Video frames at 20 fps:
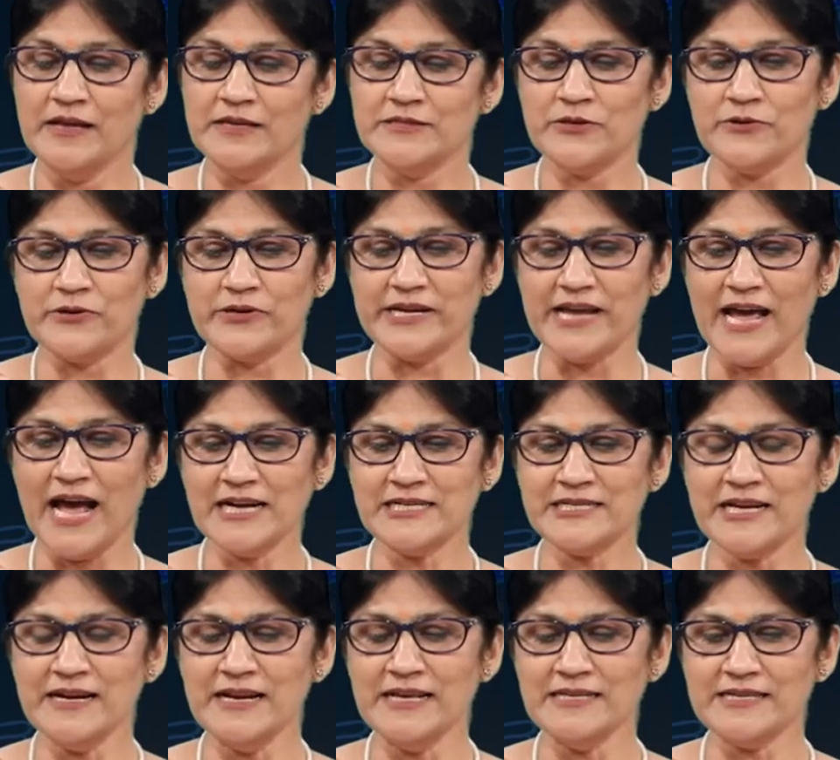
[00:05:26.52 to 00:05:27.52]
So,
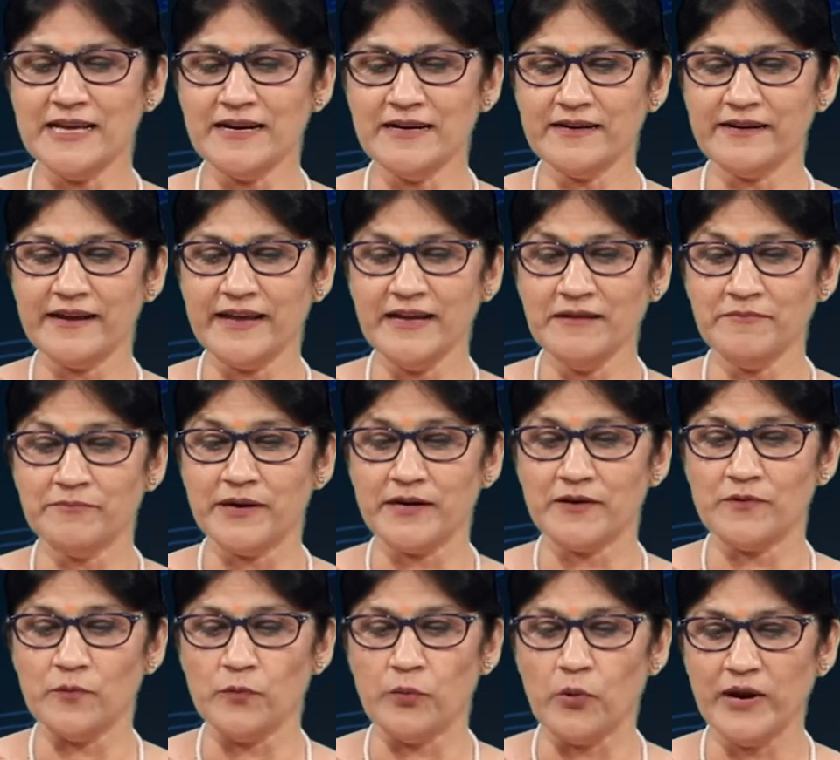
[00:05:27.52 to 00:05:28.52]
reaction is occurring, but
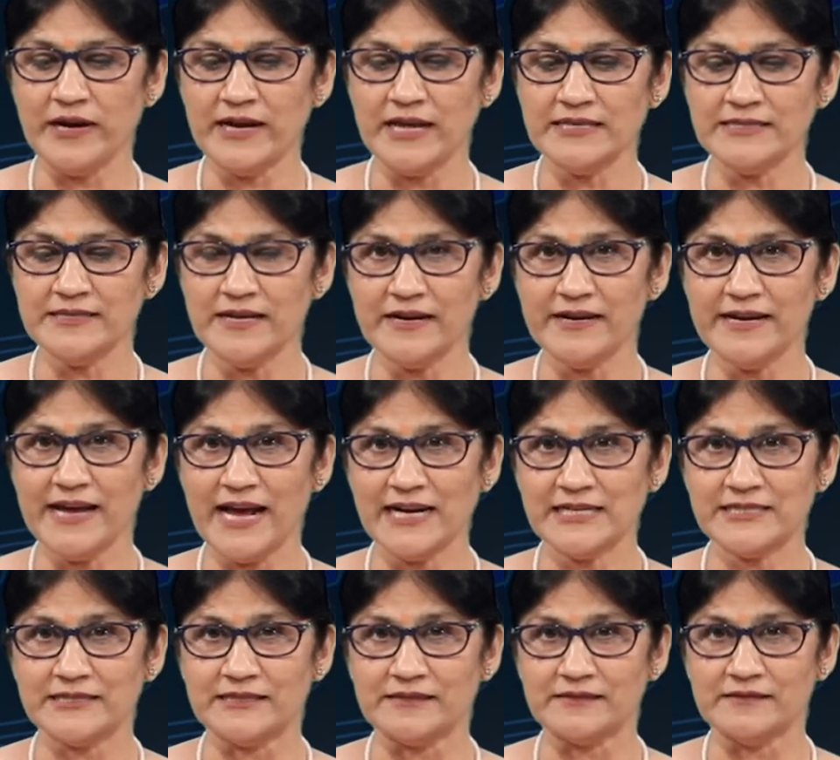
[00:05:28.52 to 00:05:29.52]
what is the
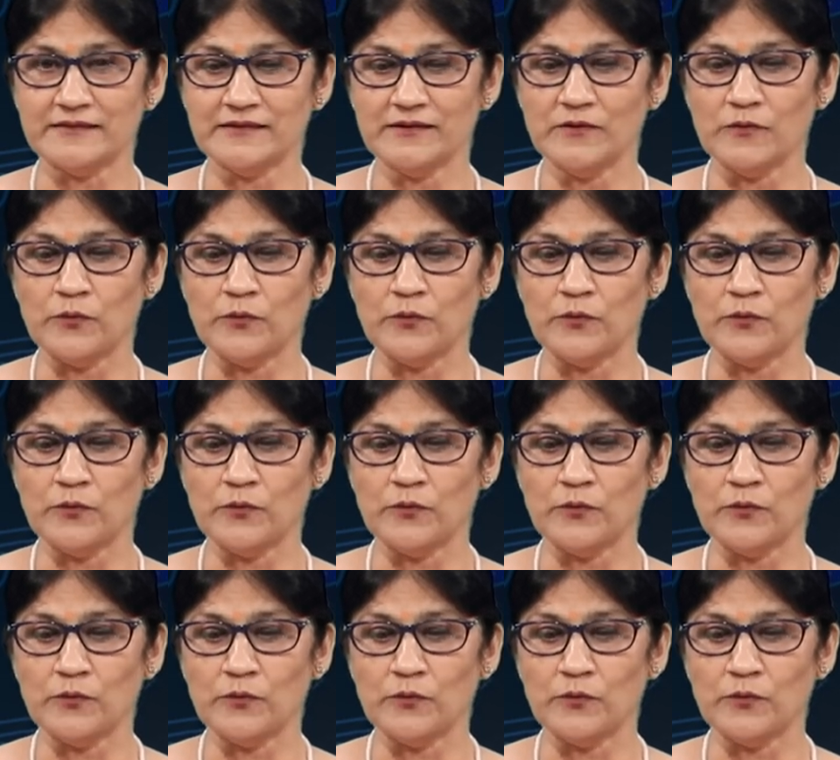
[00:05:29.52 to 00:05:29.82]
reaction?